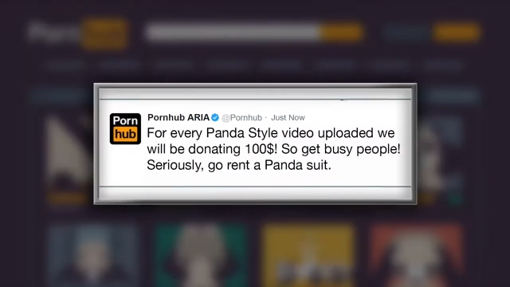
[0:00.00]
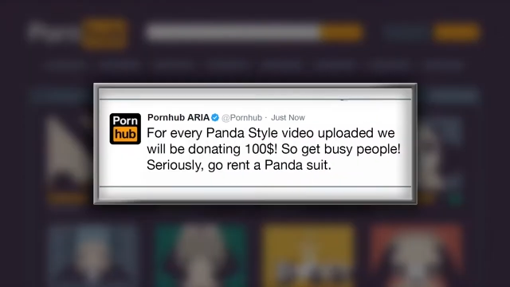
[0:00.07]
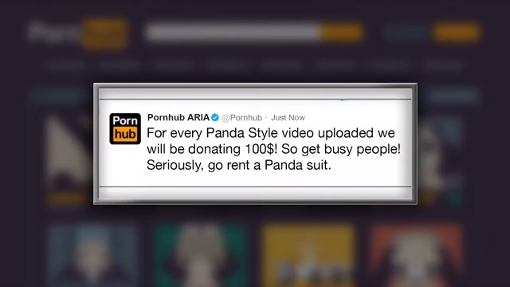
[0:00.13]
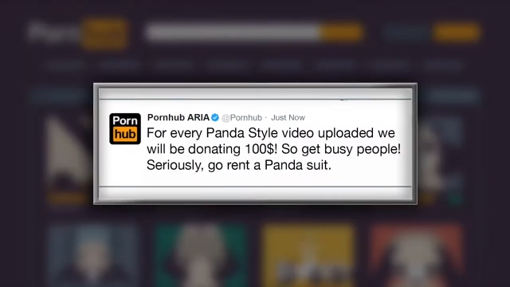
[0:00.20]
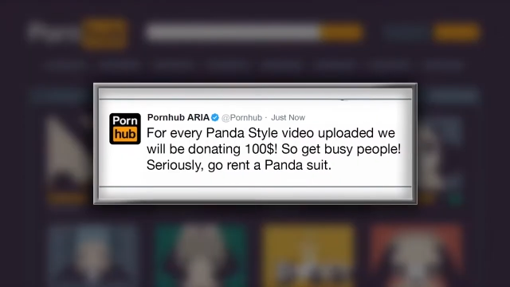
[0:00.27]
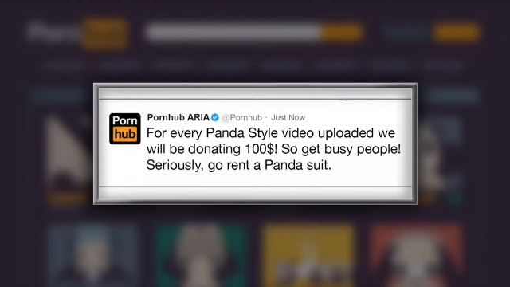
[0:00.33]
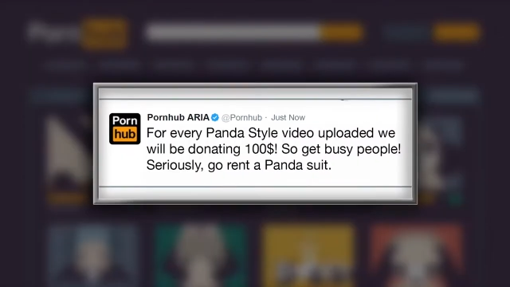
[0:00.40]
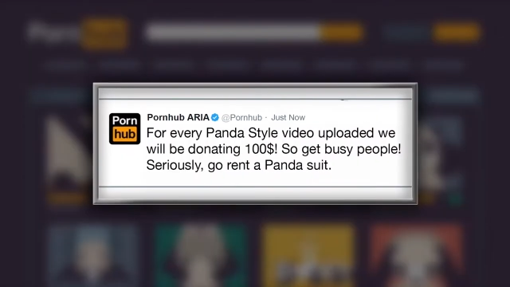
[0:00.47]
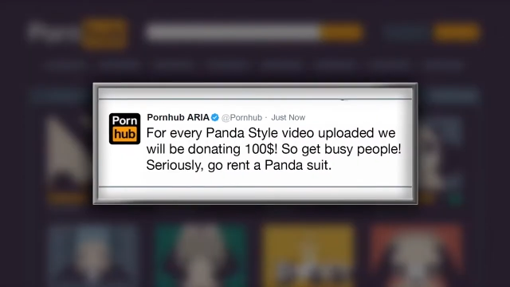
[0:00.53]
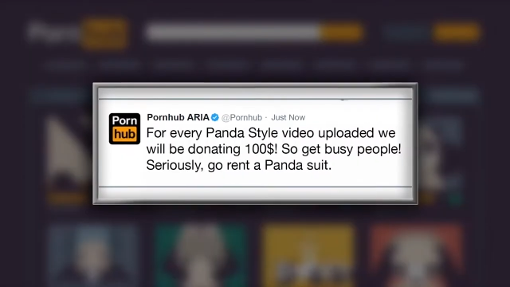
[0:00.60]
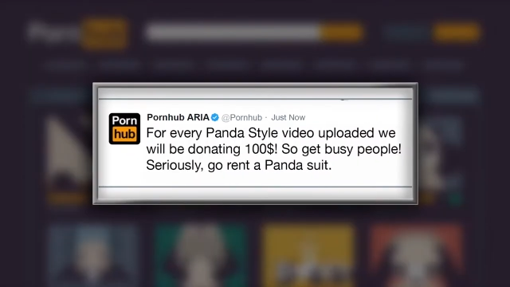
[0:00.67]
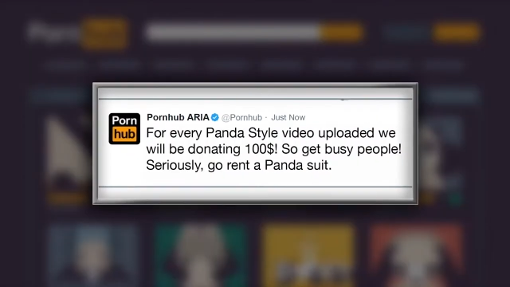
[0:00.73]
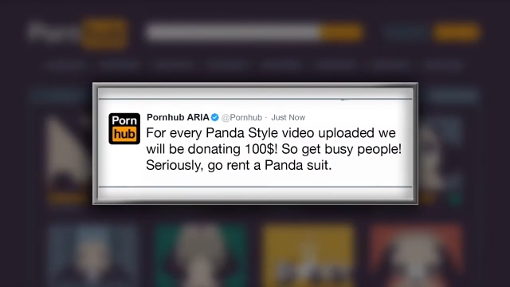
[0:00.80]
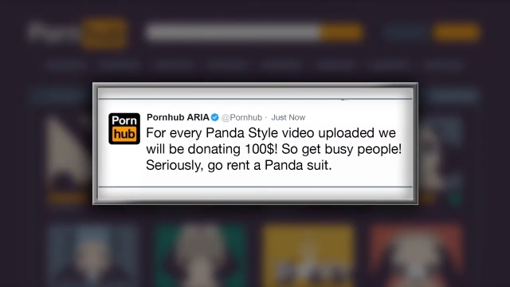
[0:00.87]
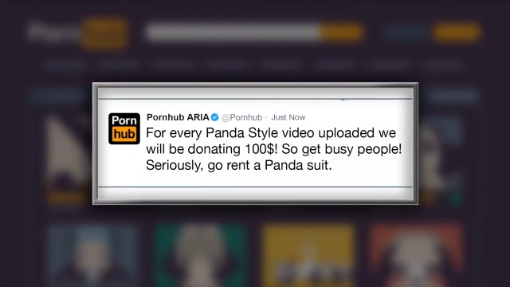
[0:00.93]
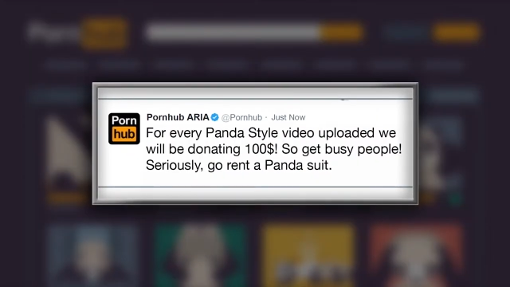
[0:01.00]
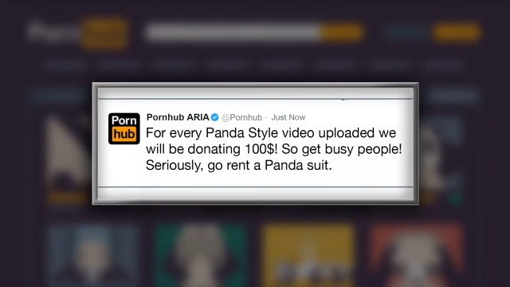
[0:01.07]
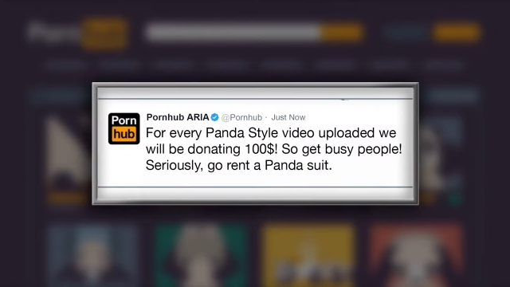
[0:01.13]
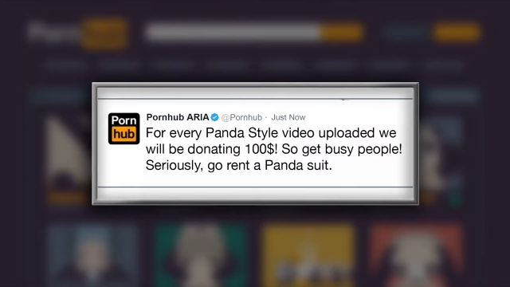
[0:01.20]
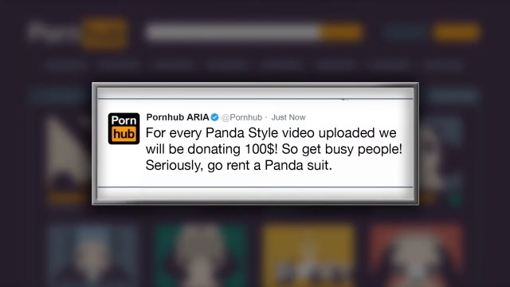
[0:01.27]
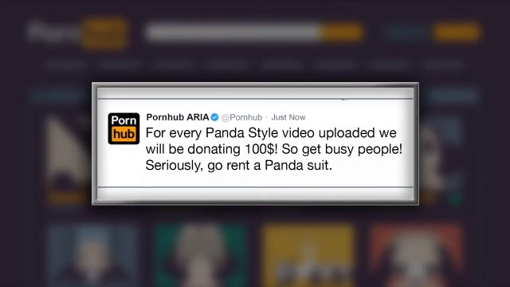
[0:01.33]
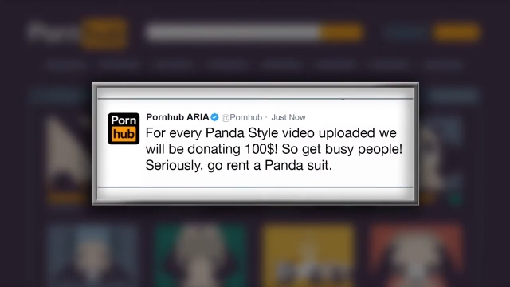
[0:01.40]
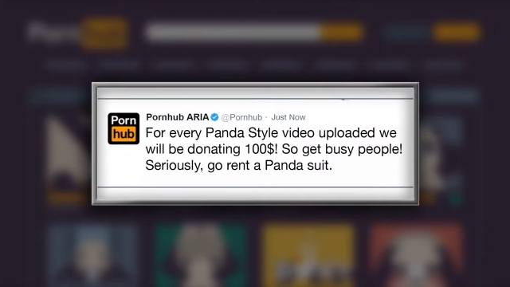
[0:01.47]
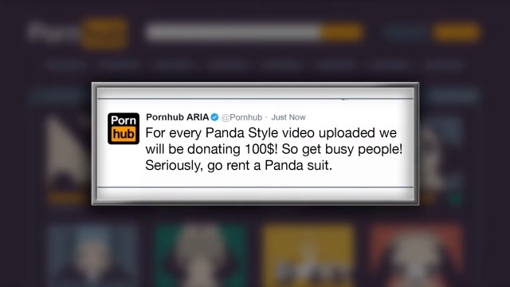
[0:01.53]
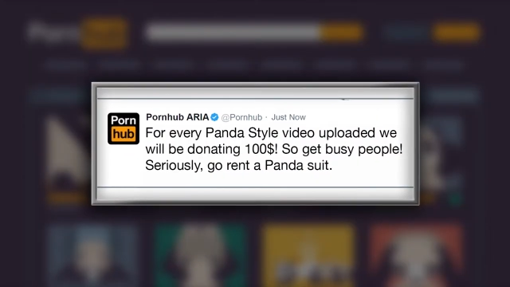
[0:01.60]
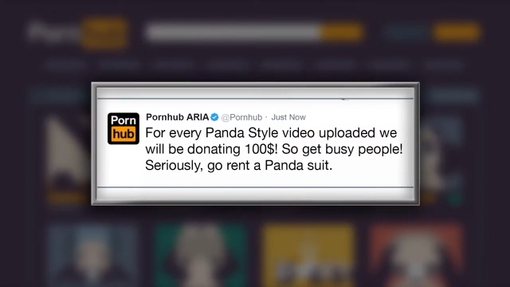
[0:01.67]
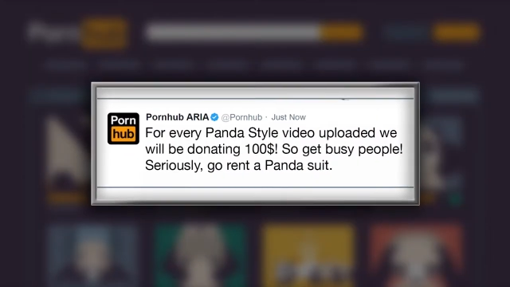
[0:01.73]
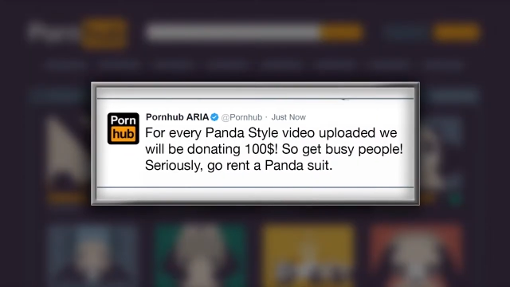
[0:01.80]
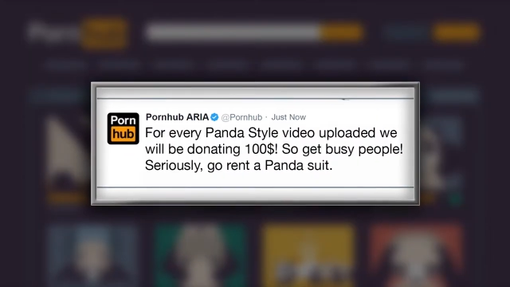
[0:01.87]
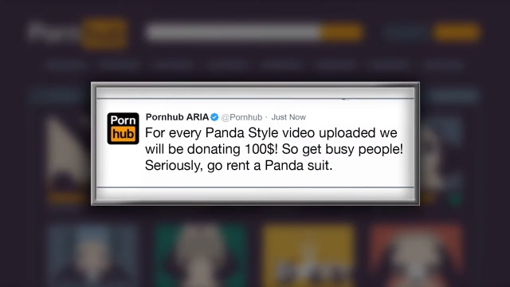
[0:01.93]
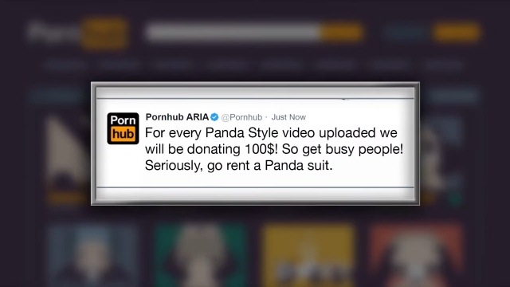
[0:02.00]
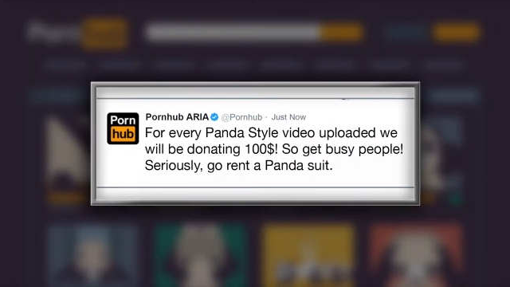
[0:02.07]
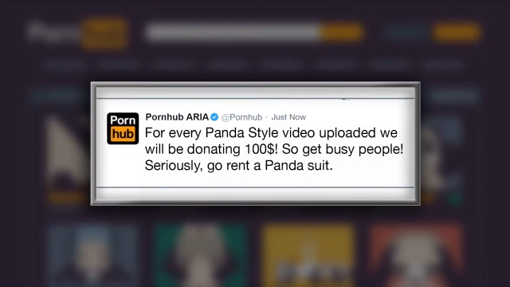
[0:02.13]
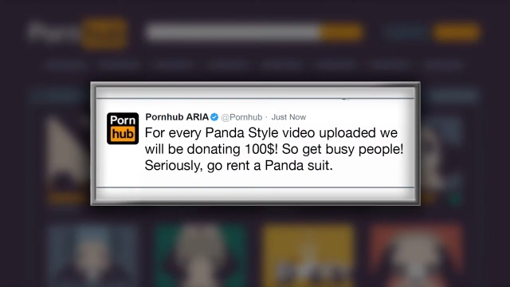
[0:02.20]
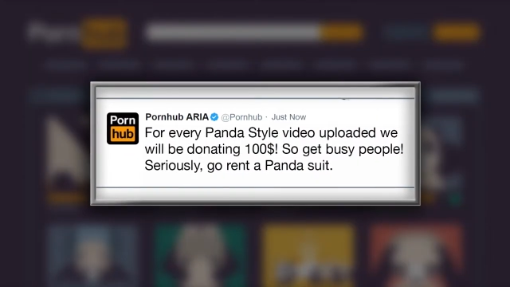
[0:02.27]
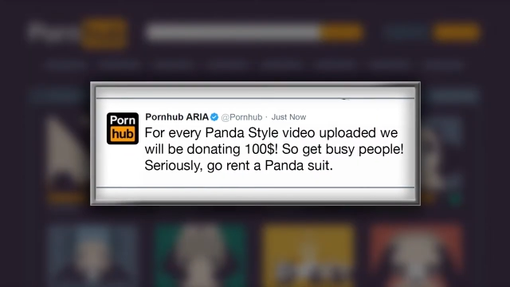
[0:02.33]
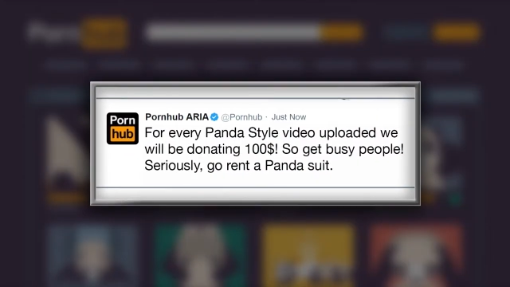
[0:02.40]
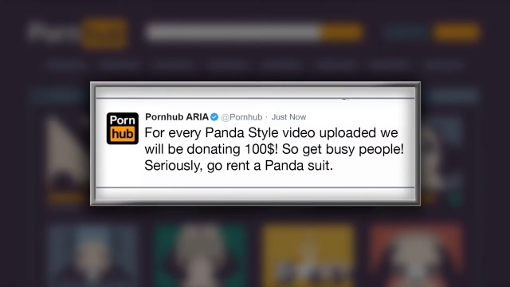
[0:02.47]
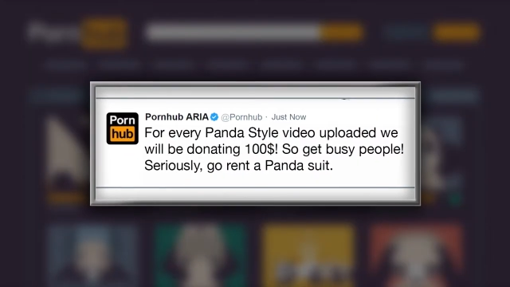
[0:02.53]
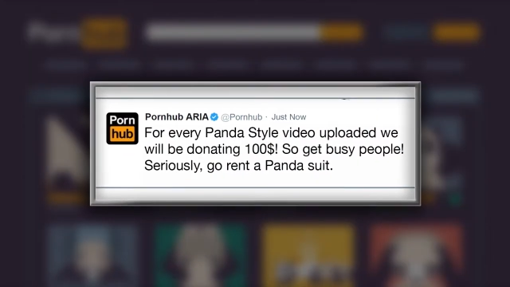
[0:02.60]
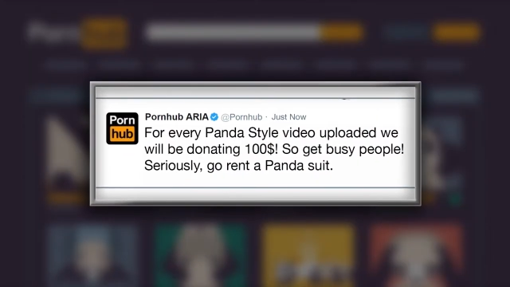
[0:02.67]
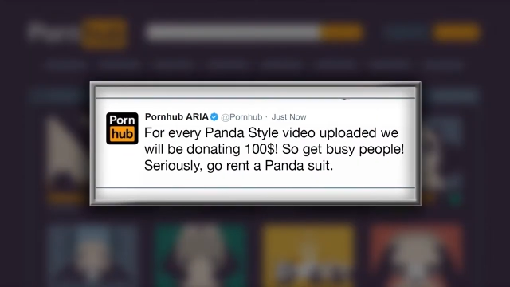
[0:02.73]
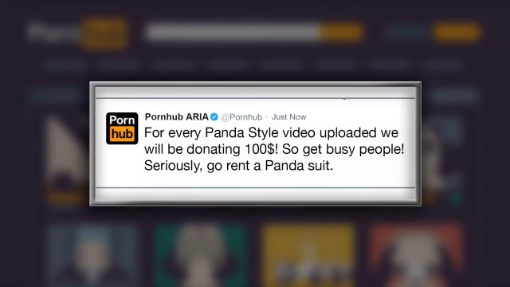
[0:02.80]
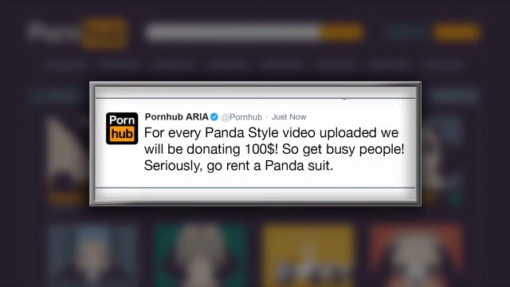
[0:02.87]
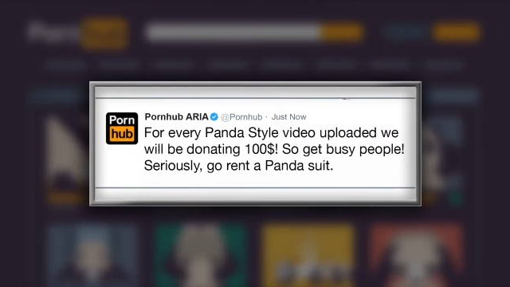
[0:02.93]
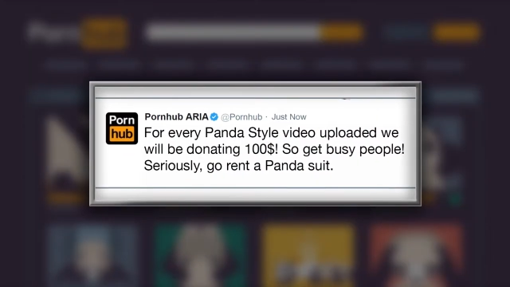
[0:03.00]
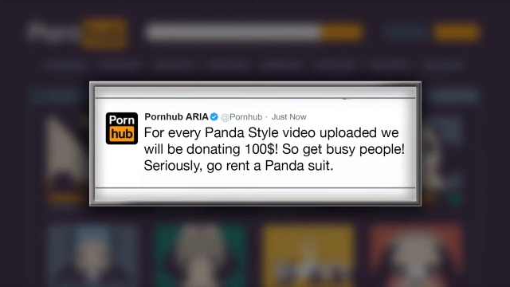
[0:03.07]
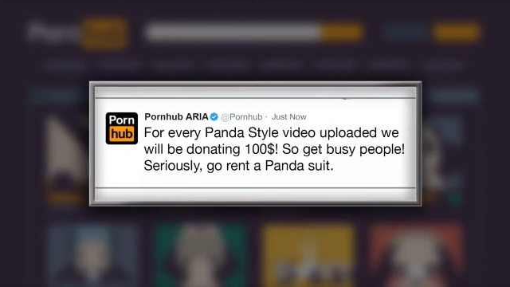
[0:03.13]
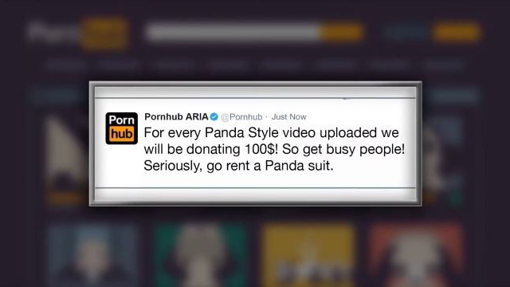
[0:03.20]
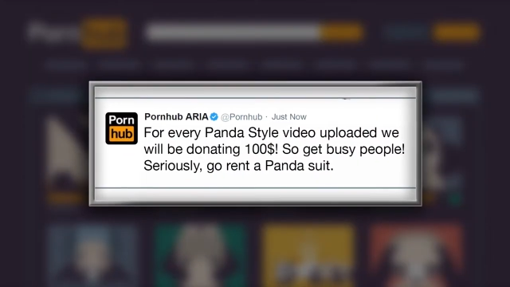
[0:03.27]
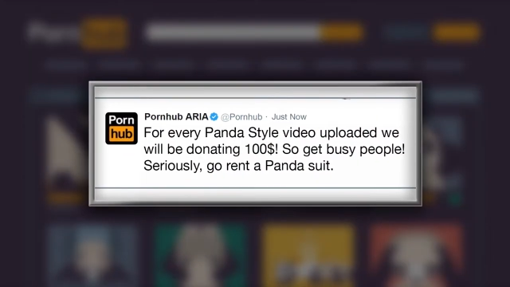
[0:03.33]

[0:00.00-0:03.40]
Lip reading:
No face is visible, so there are no lips to read.